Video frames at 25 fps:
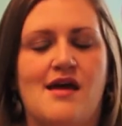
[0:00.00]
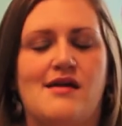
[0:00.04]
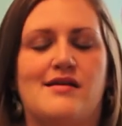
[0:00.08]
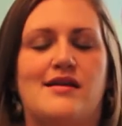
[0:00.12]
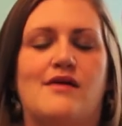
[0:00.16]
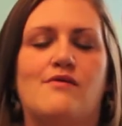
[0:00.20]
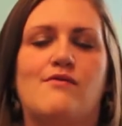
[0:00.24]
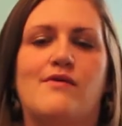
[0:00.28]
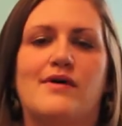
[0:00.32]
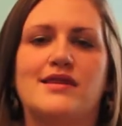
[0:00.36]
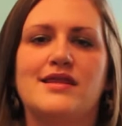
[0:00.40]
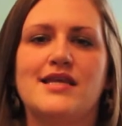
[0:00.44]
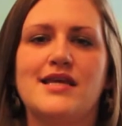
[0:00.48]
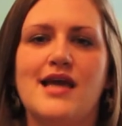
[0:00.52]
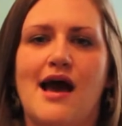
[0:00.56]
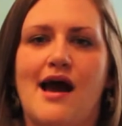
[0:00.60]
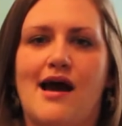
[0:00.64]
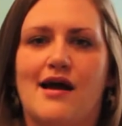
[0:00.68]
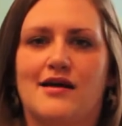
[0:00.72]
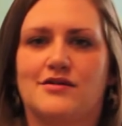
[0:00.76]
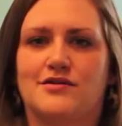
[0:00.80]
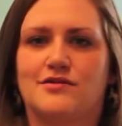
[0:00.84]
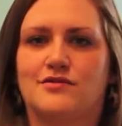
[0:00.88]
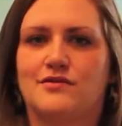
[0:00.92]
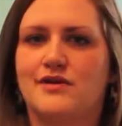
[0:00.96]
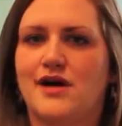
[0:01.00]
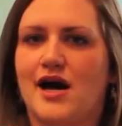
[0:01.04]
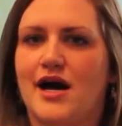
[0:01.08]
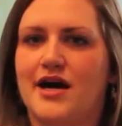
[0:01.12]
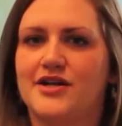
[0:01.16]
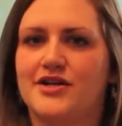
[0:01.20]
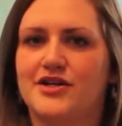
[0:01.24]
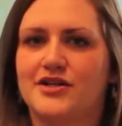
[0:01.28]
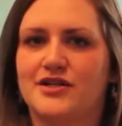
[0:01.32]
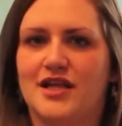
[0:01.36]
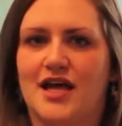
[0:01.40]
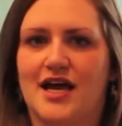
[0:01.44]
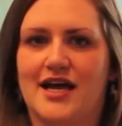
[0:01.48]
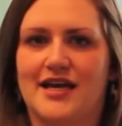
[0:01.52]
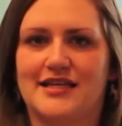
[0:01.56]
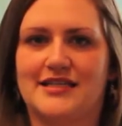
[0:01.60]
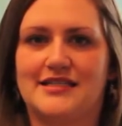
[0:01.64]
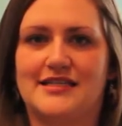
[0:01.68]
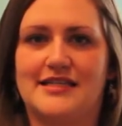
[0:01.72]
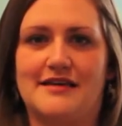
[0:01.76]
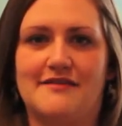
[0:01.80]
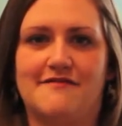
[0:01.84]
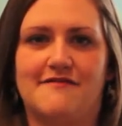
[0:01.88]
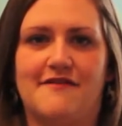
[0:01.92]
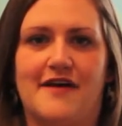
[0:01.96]
Now what the actual
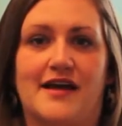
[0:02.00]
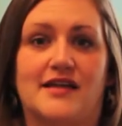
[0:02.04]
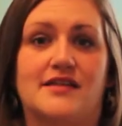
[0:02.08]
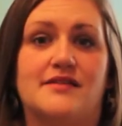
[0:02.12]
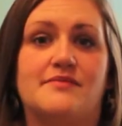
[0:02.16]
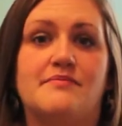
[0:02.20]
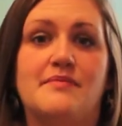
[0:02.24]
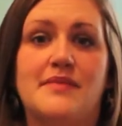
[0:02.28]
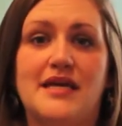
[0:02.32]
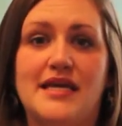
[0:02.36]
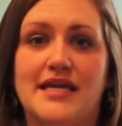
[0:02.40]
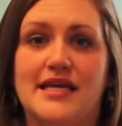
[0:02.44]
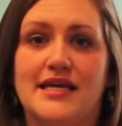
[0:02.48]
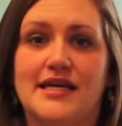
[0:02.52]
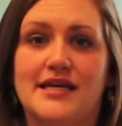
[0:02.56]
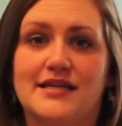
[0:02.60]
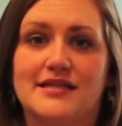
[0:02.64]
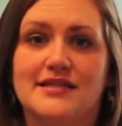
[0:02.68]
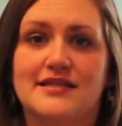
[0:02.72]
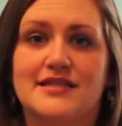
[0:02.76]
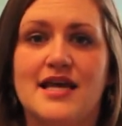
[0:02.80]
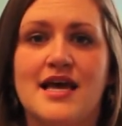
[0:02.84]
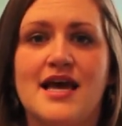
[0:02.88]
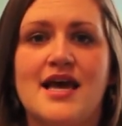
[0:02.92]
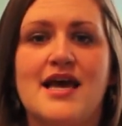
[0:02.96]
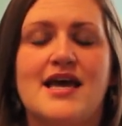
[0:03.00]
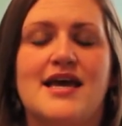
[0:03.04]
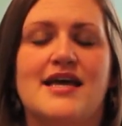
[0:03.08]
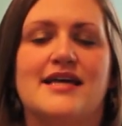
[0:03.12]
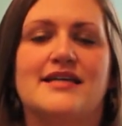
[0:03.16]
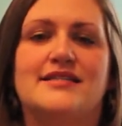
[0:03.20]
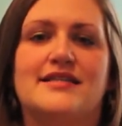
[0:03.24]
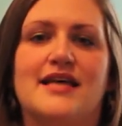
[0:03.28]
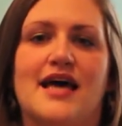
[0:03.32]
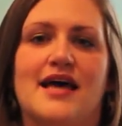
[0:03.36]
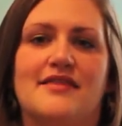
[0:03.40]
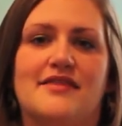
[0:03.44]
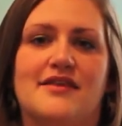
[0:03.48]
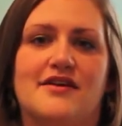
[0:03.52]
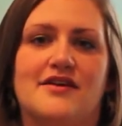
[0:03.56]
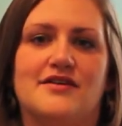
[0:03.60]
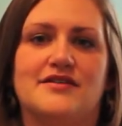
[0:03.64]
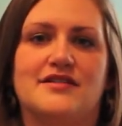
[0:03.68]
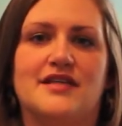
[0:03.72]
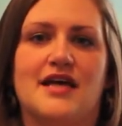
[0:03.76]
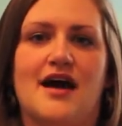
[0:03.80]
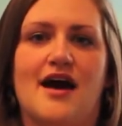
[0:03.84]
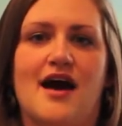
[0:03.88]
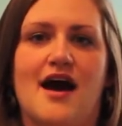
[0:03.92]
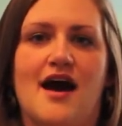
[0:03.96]
underlying defect means is that
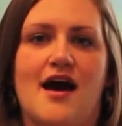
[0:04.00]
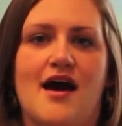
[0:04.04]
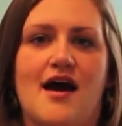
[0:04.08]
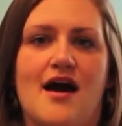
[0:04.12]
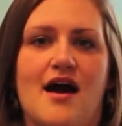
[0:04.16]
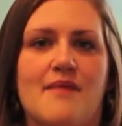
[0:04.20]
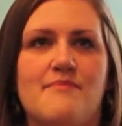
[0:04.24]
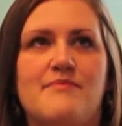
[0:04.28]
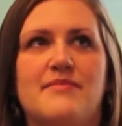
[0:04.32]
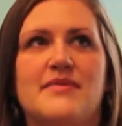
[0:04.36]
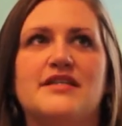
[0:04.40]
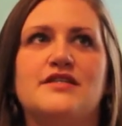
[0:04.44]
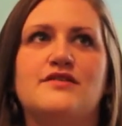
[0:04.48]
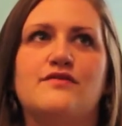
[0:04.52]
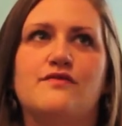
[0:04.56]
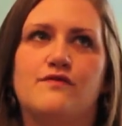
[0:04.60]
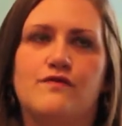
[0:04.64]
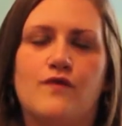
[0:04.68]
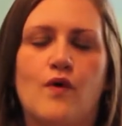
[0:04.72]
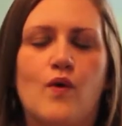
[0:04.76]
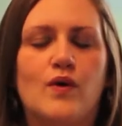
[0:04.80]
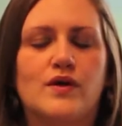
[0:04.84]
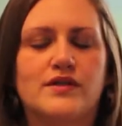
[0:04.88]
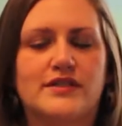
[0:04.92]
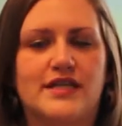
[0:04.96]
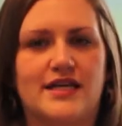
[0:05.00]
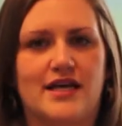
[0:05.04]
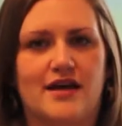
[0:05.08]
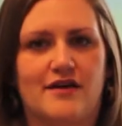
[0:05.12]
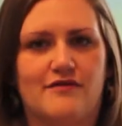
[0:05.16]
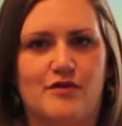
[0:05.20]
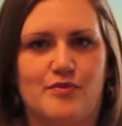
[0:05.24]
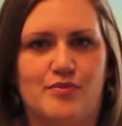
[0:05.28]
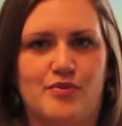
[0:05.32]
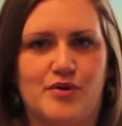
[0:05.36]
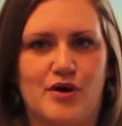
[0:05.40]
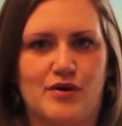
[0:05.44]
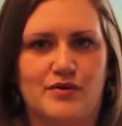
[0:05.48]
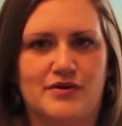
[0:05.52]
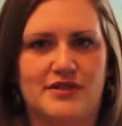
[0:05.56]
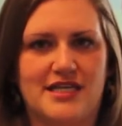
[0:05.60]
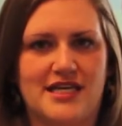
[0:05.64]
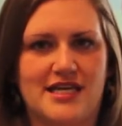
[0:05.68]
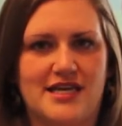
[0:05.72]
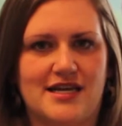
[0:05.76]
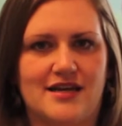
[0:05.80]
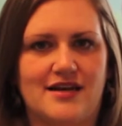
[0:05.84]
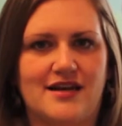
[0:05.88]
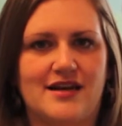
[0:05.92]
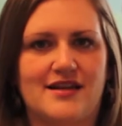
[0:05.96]
there's a misfolding of a
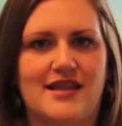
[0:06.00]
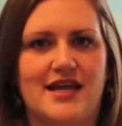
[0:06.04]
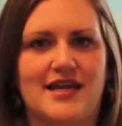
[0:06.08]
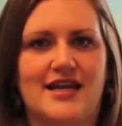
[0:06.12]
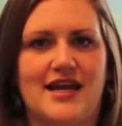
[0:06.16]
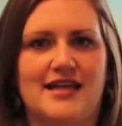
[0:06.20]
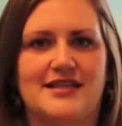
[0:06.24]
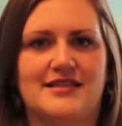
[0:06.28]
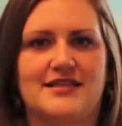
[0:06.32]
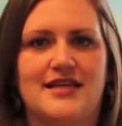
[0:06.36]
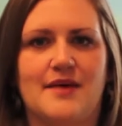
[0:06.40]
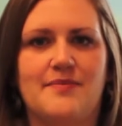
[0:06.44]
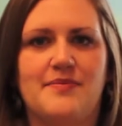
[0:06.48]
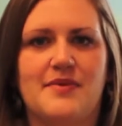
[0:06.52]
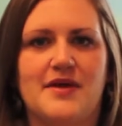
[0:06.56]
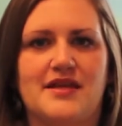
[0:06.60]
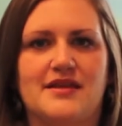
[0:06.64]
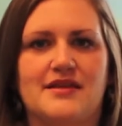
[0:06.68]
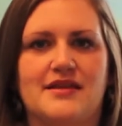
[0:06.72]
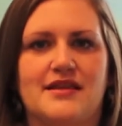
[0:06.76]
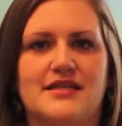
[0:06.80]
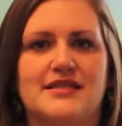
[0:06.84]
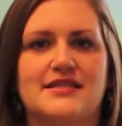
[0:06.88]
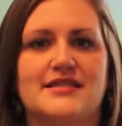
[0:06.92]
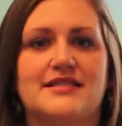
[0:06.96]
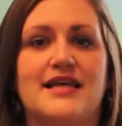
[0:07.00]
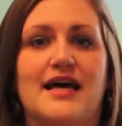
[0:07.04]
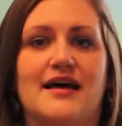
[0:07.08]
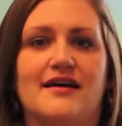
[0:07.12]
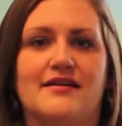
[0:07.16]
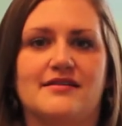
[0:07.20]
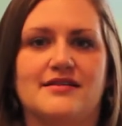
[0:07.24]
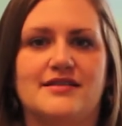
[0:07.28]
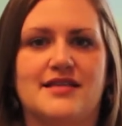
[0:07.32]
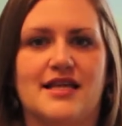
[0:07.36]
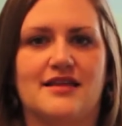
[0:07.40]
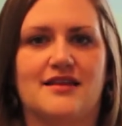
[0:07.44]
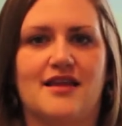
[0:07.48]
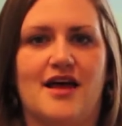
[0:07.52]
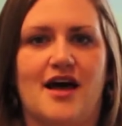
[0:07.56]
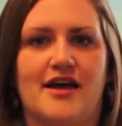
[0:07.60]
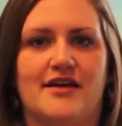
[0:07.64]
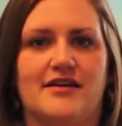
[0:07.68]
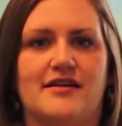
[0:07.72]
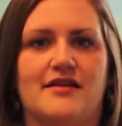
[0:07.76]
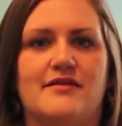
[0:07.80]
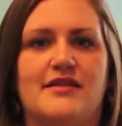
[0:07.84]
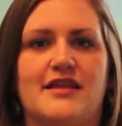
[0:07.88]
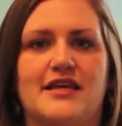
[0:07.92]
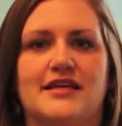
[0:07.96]
protein that ends up in the cells that
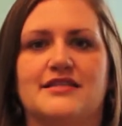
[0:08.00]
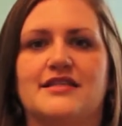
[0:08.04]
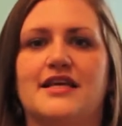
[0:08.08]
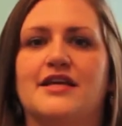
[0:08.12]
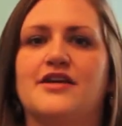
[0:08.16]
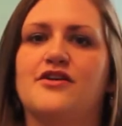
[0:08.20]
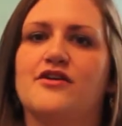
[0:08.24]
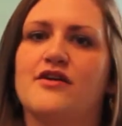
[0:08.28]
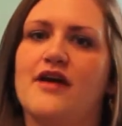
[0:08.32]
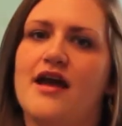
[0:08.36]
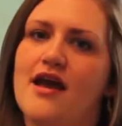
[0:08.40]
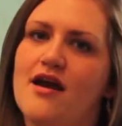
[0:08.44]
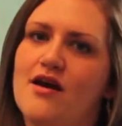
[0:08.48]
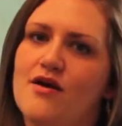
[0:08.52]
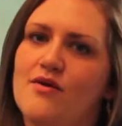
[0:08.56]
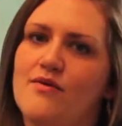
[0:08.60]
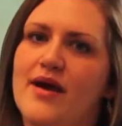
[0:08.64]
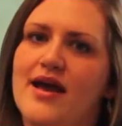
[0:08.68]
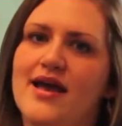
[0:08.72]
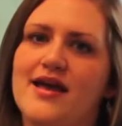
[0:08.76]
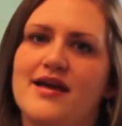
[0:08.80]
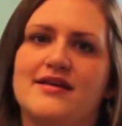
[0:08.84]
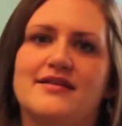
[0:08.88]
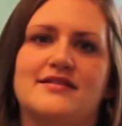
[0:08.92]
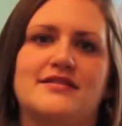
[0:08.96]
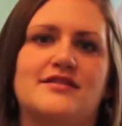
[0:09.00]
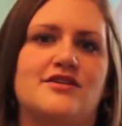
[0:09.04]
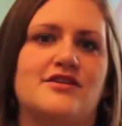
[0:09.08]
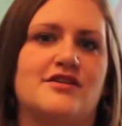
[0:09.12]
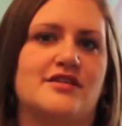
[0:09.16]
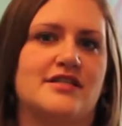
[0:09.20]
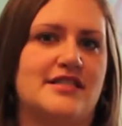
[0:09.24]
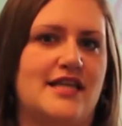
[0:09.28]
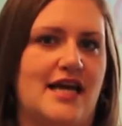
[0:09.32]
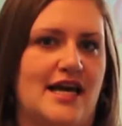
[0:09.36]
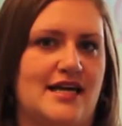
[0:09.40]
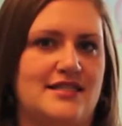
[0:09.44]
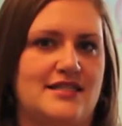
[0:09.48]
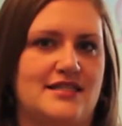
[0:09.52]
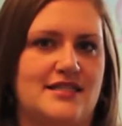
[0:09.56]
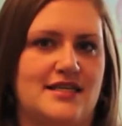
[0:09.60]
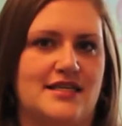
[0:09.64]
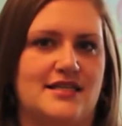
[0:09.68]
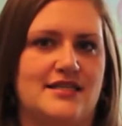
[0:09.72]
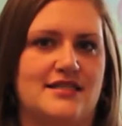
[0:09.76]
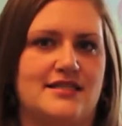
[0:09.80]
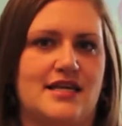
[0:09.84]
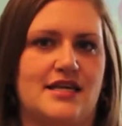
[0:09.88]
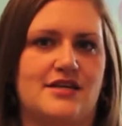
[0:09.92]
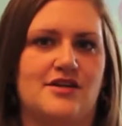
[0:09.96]
line things like your airways, your
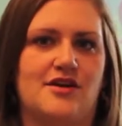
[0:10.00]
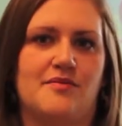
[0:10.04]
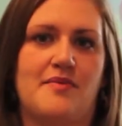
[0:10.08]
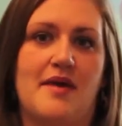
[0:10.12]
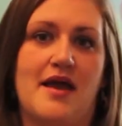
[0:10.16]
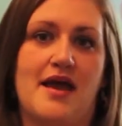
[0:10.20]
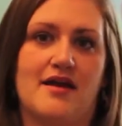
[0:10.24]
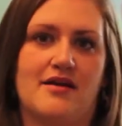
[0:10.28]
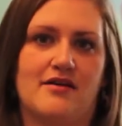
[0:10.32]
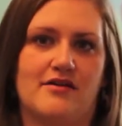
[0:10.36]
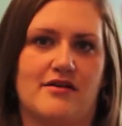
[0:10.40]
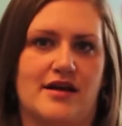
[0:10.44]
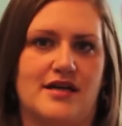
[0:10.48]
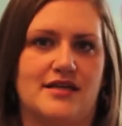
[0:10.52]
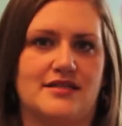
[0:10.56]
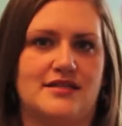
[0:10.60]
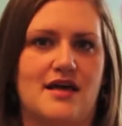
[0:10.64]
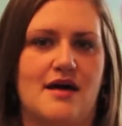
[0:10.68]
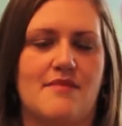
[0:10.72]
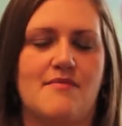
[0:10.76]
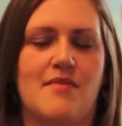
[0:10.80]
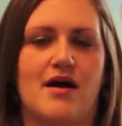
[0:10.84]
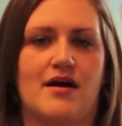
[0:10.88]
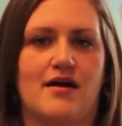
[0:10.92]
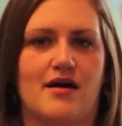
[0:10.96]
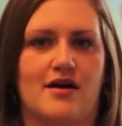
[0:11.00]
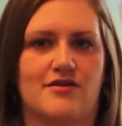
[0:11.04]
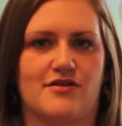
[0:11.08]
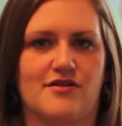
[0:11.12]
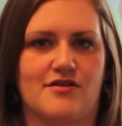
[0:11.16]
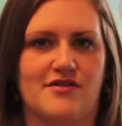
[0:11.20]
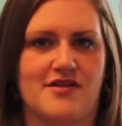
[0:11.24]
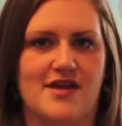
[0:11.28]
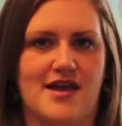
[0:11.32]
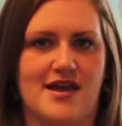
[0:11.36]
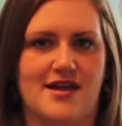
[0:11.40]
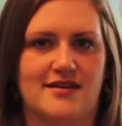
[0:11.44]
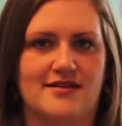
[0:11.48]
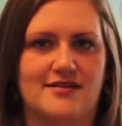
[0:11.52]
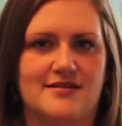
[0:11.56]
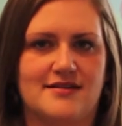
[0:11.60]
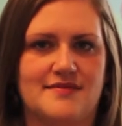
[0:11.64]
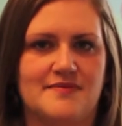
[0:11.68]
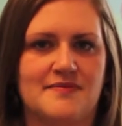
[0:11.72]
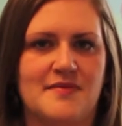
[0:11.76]
intestines, and your pancreas, among other things.